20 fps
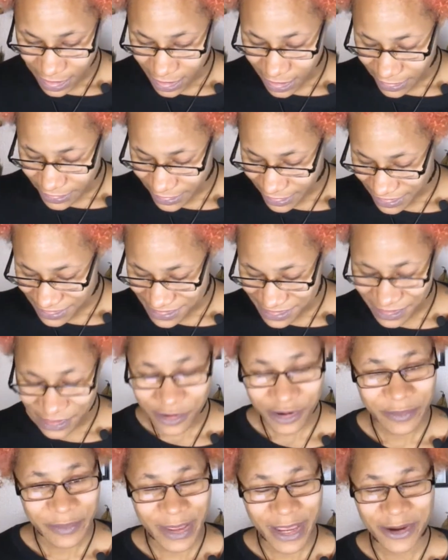Yes, they
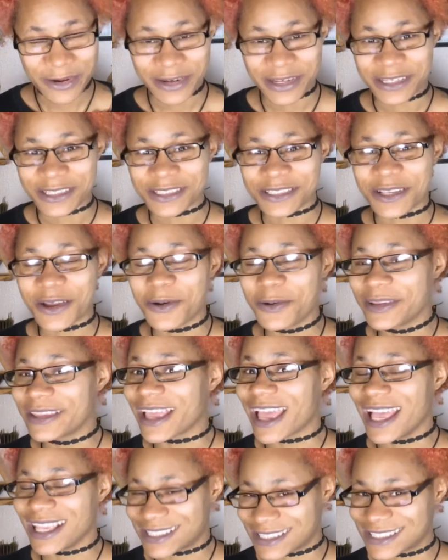are married. So
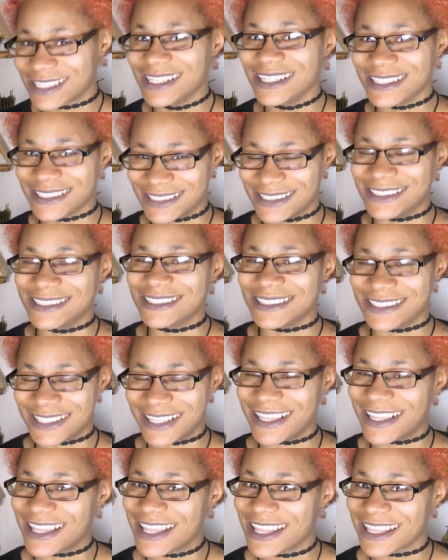yes,
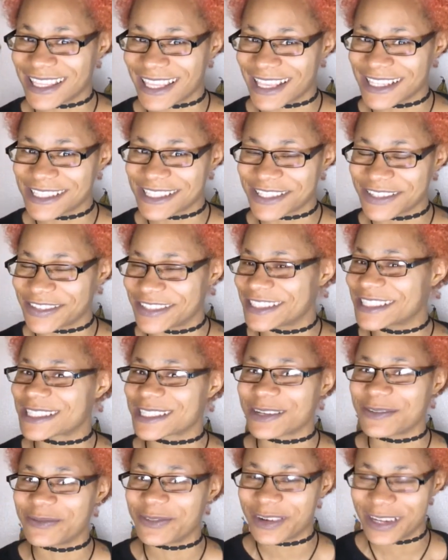yes, there is
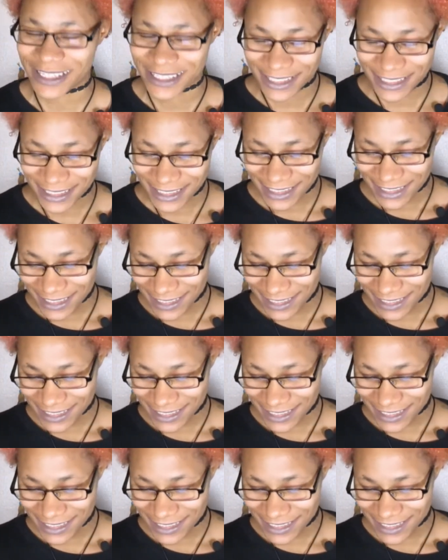someone.